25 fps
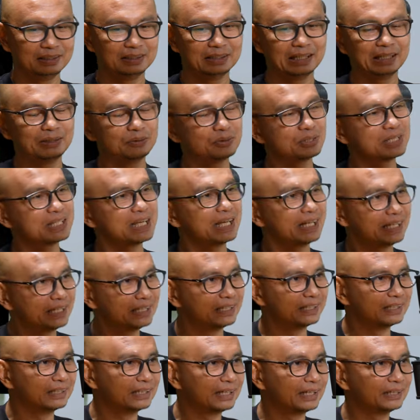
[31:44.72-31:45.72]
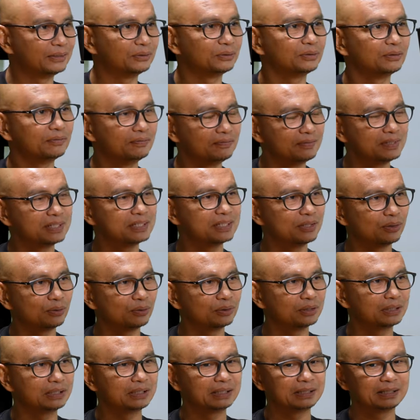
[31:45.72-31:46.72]
I had to sell it. I had to convince the
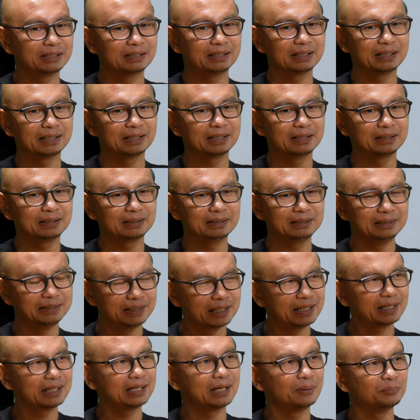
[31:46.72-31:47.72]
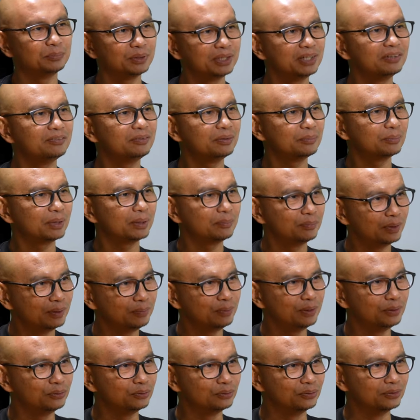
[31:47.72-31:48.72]
author that yeah, I'm giving my
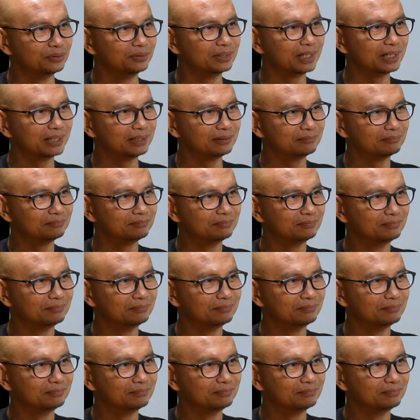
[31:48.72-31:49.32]
baby to the right